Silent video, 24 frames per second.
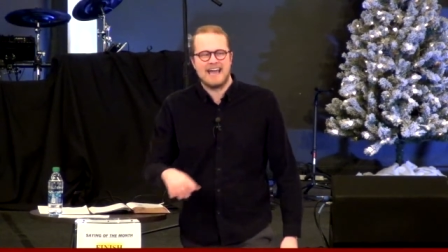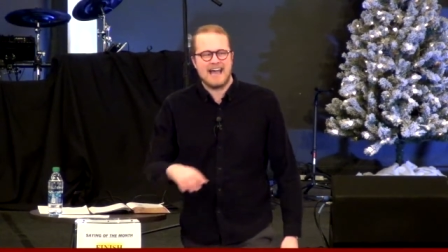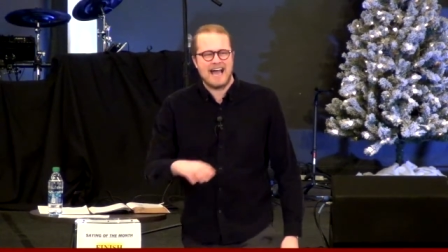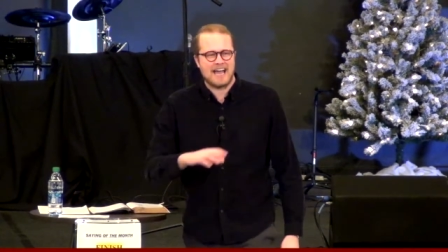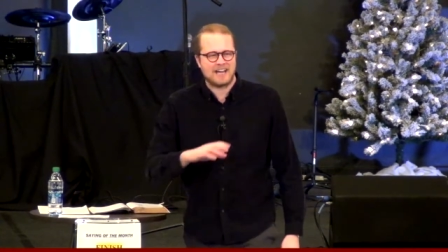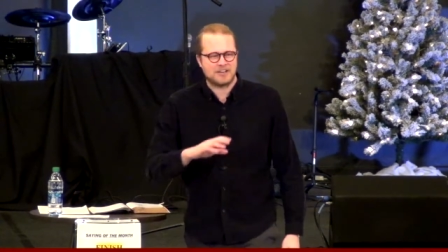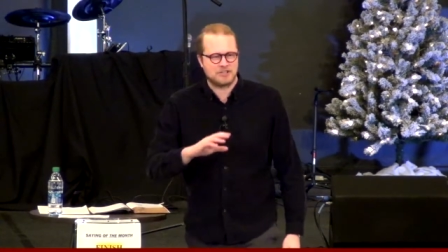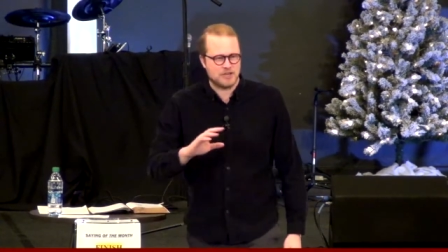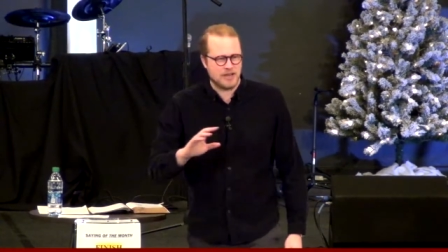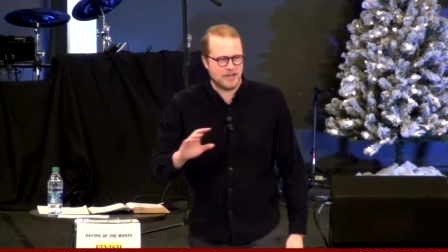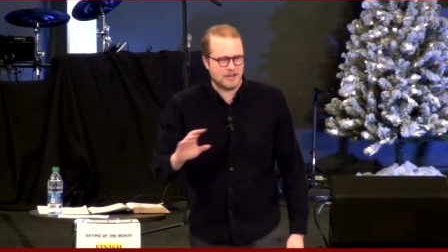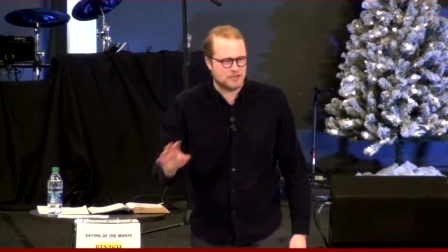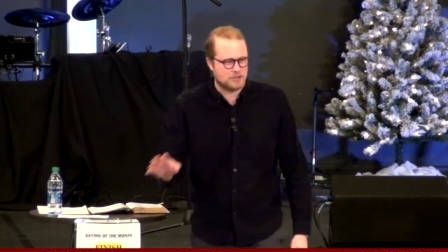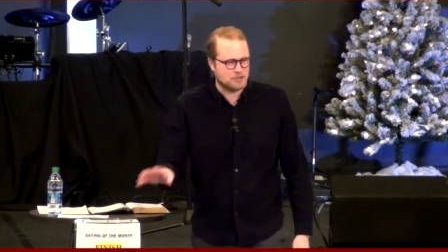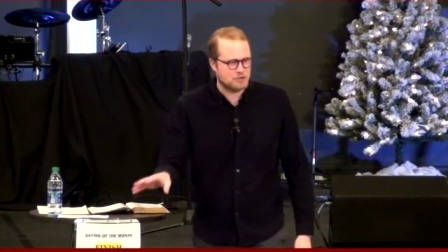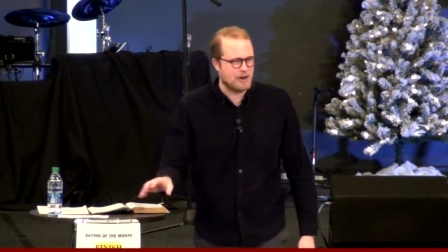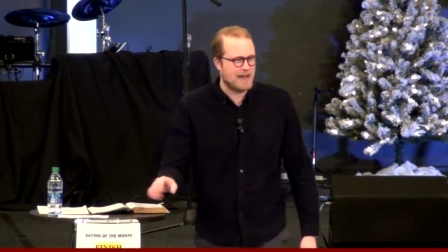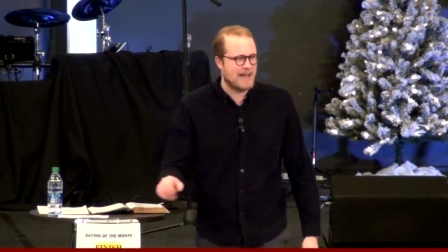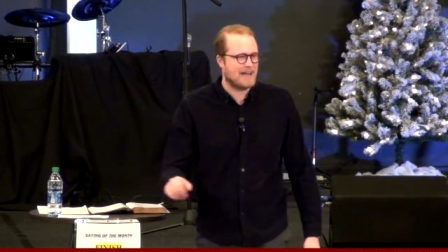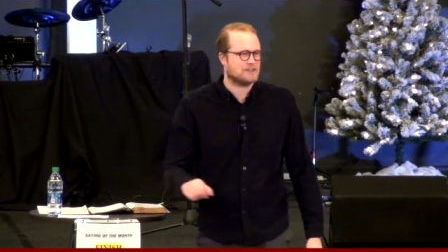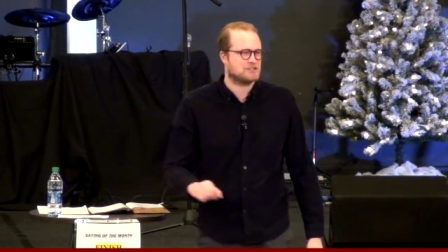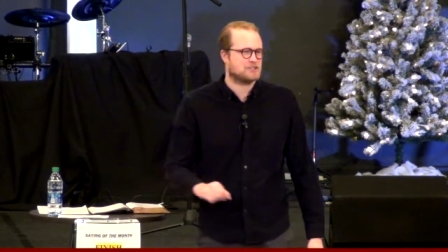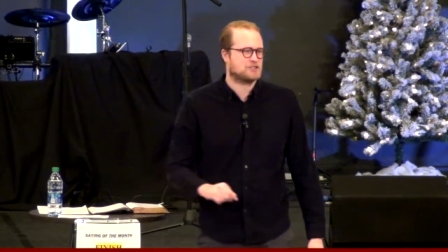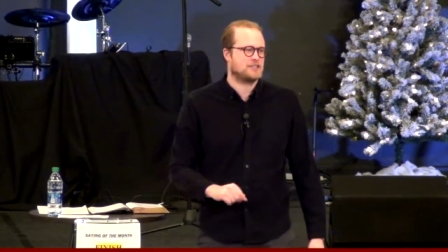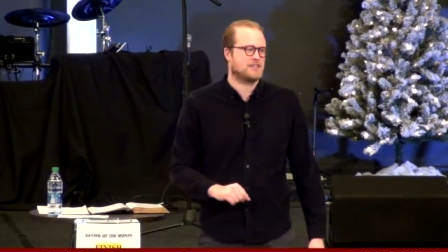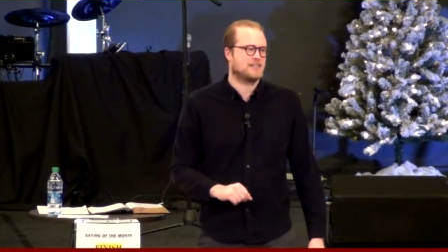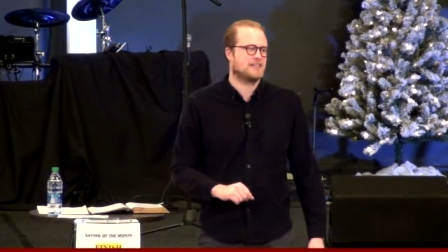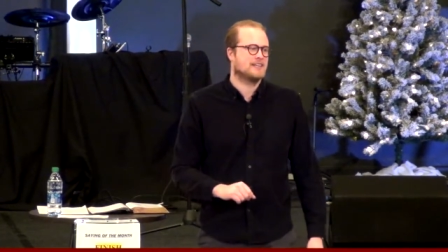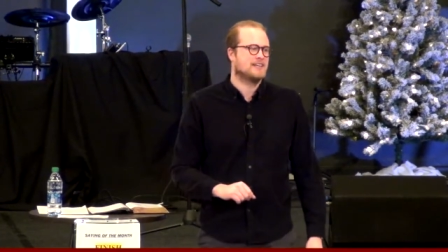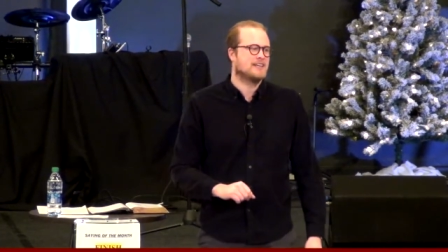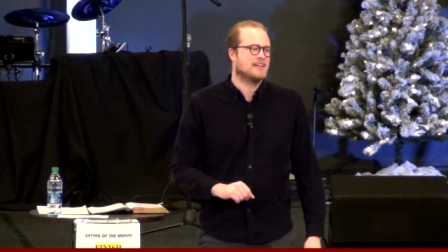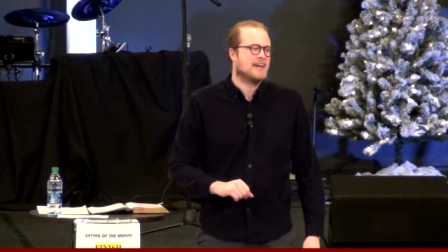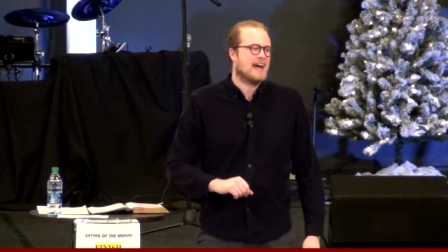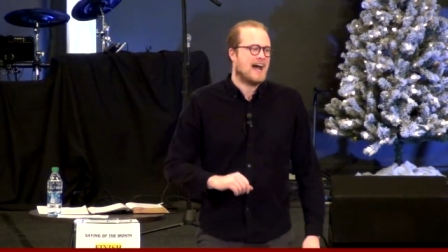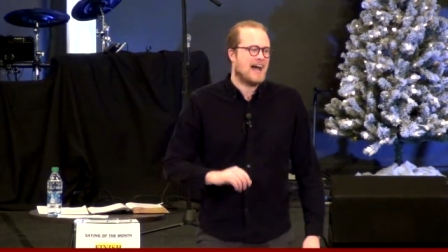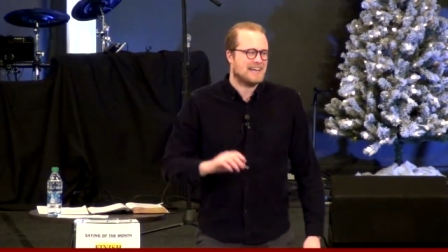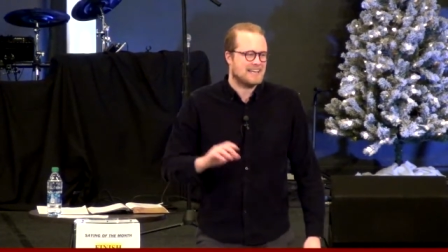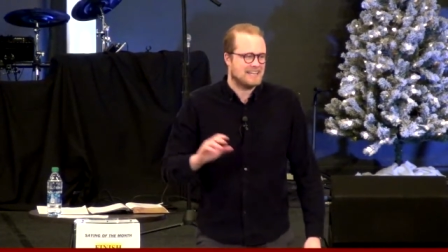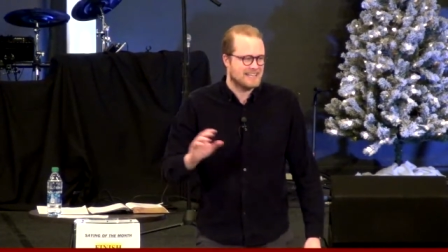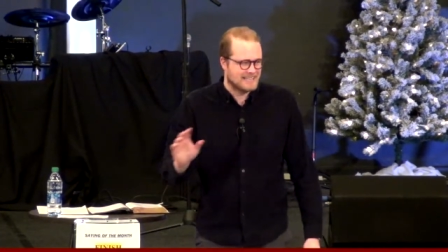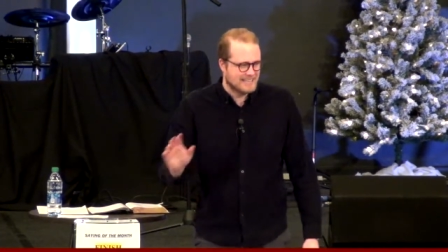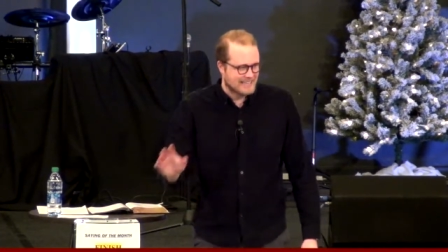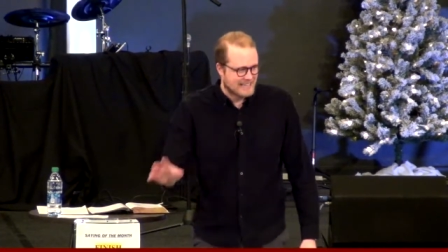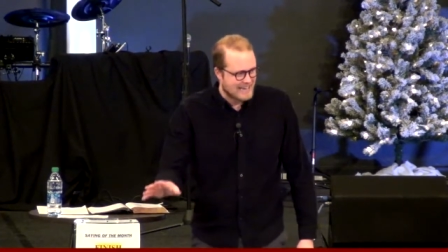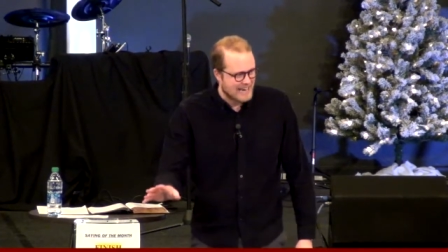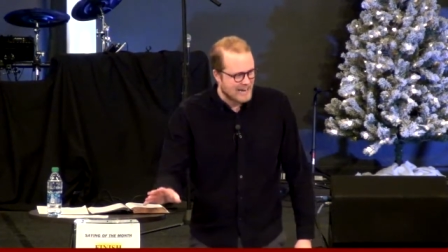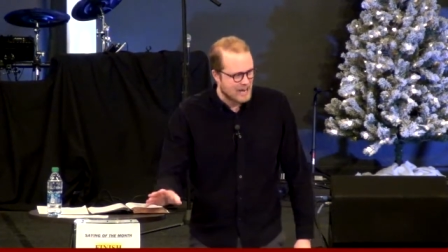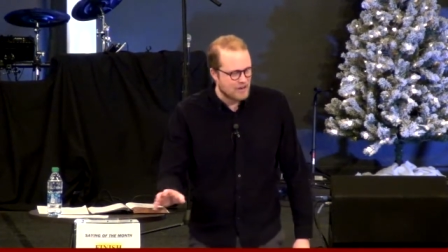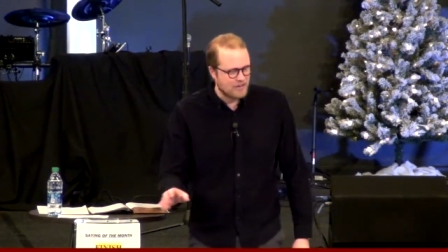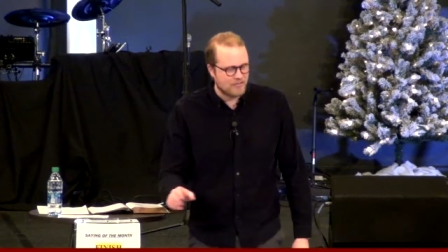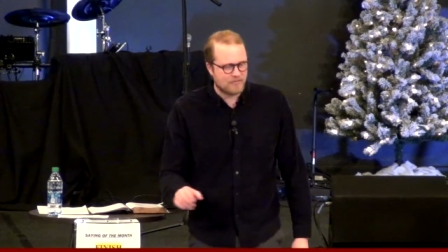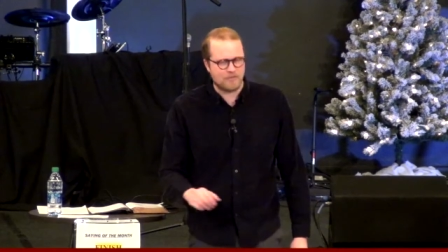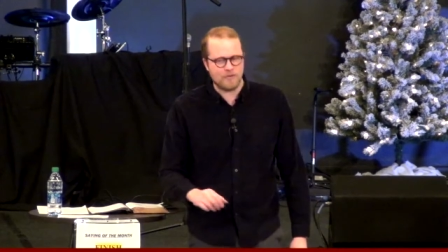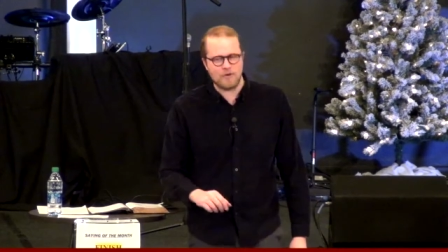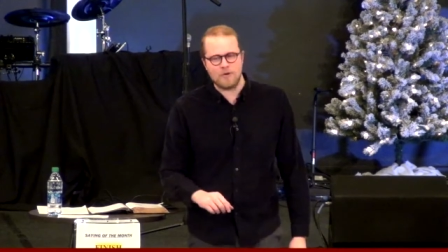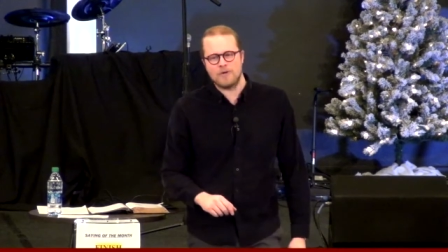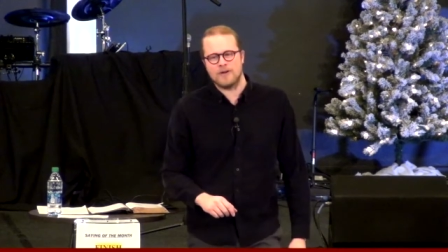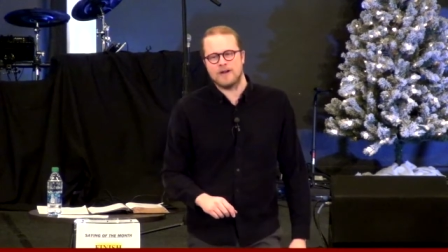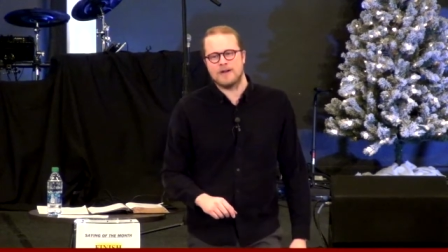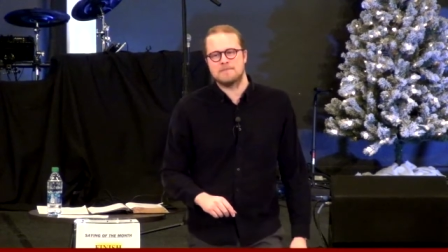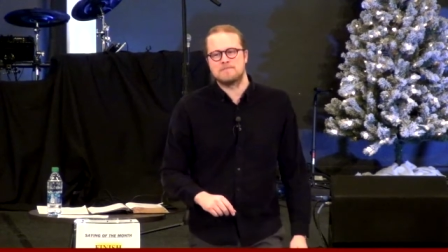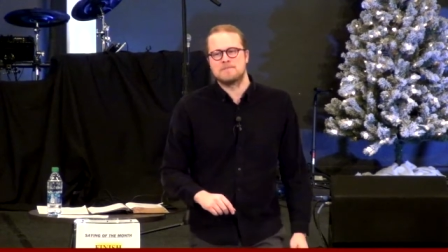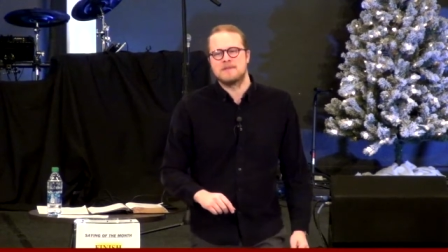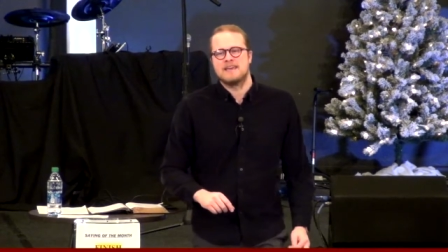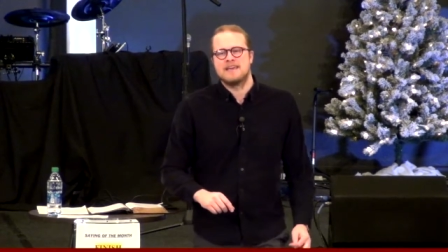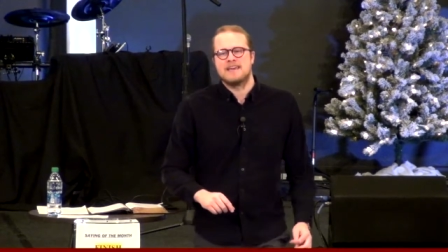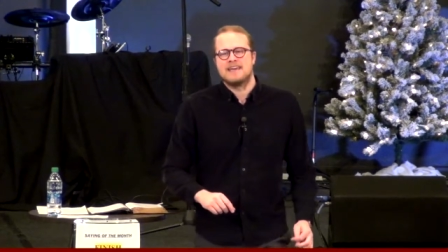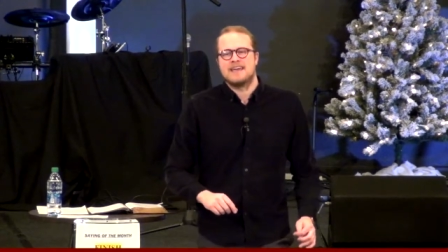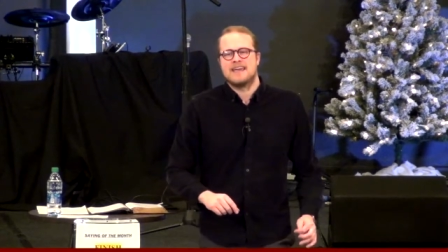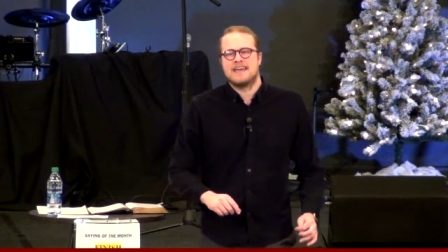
I, I, I, trashed it, I didn't care for it,